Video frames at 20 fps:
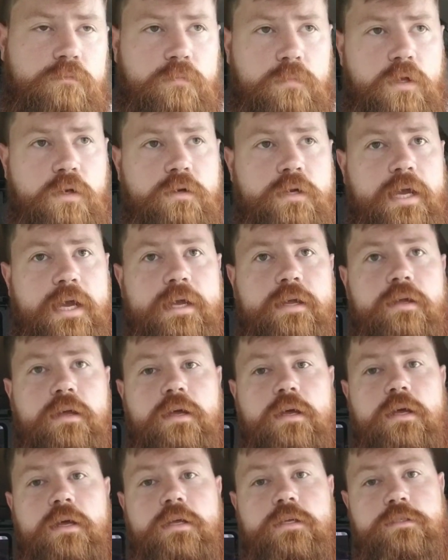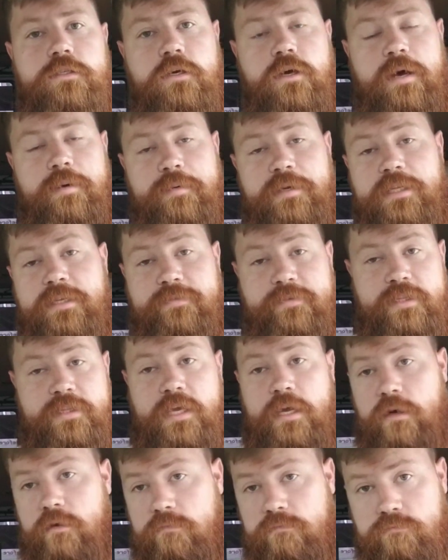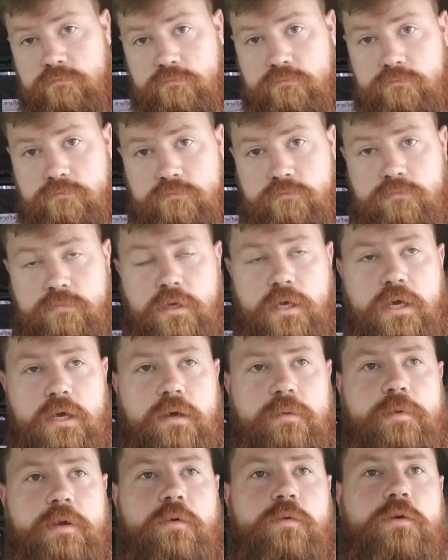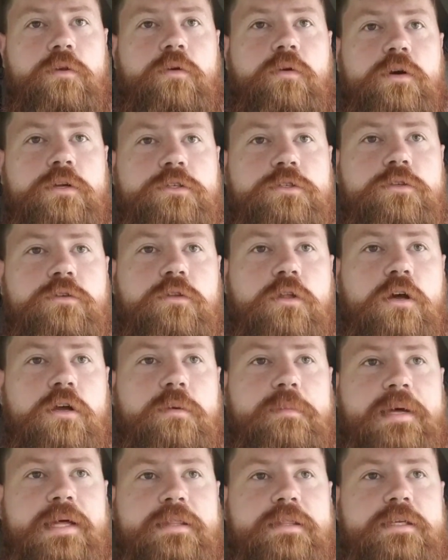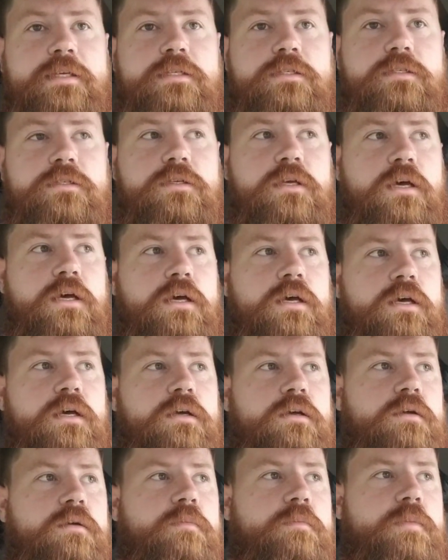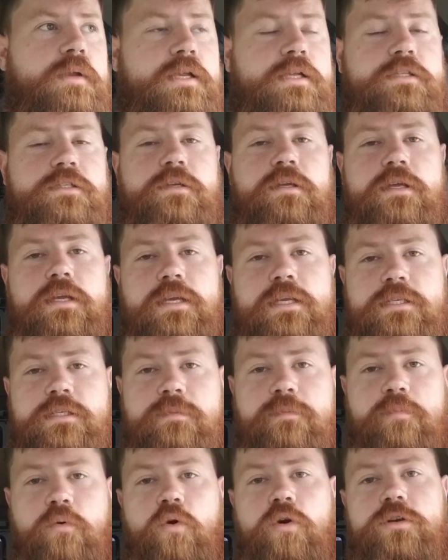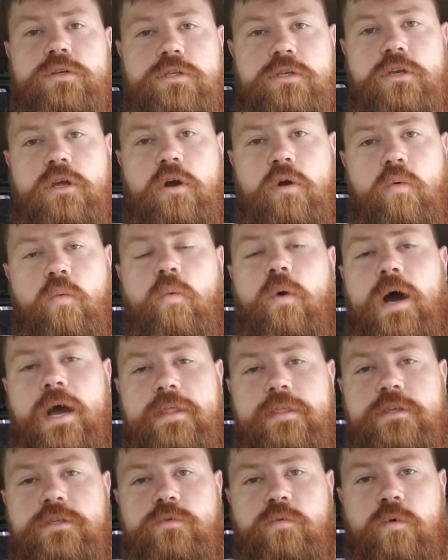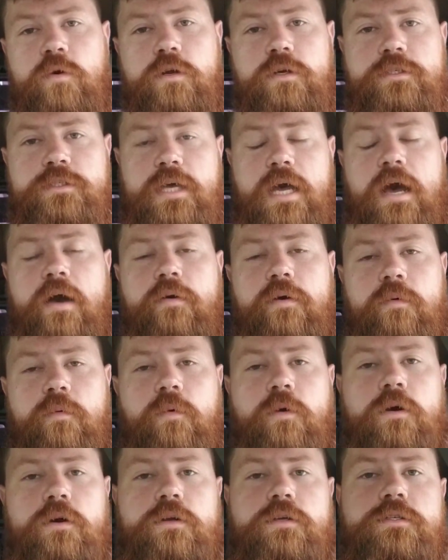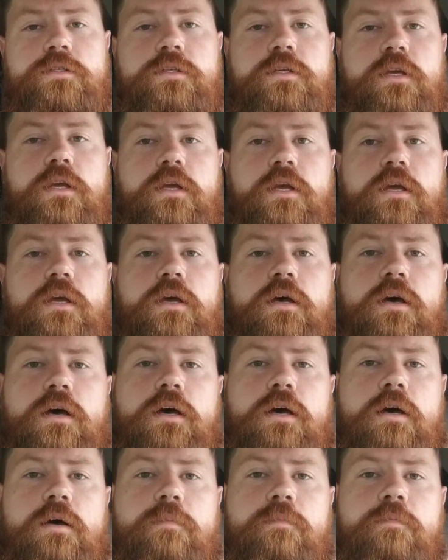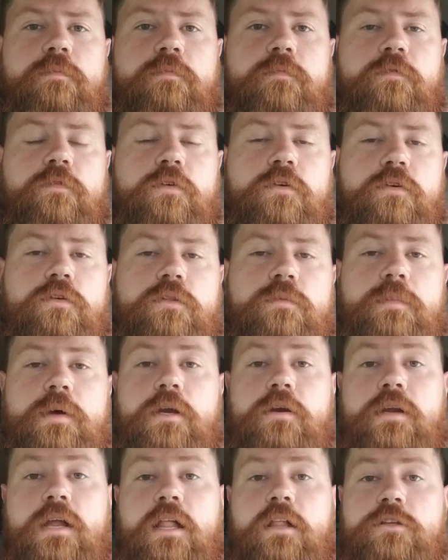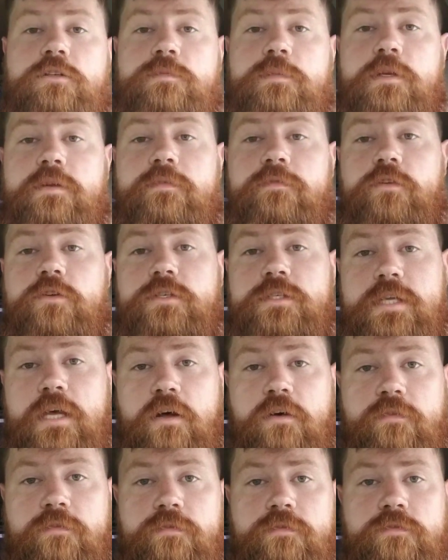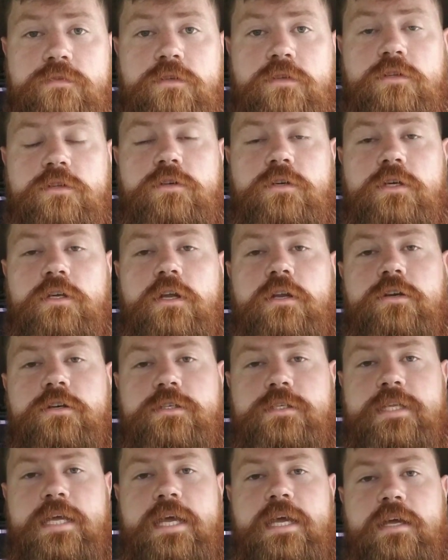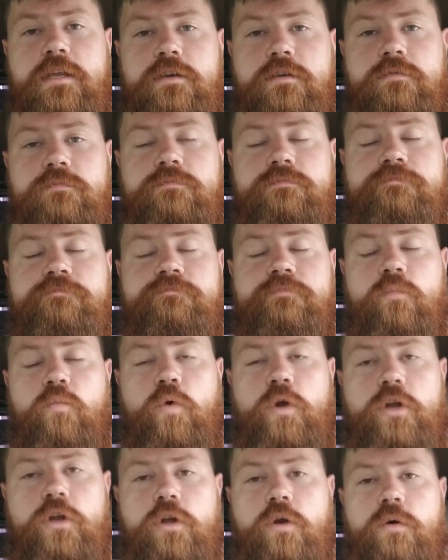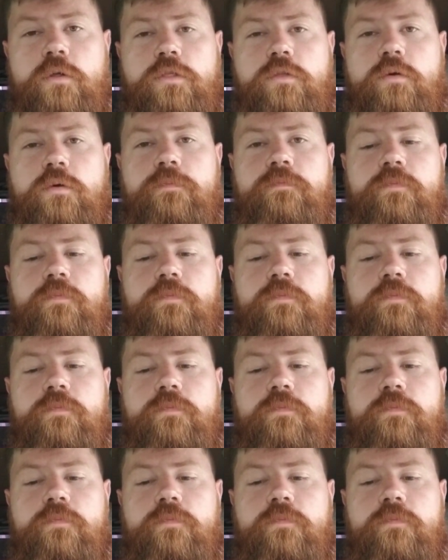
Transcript: Okay, so I'm gonna leave it there. Um, I don't want to go on too long about this, uh, but it's it is important to know why this works, how it works, um, for the better knowledge of yourself, so that you can understand what you're going through.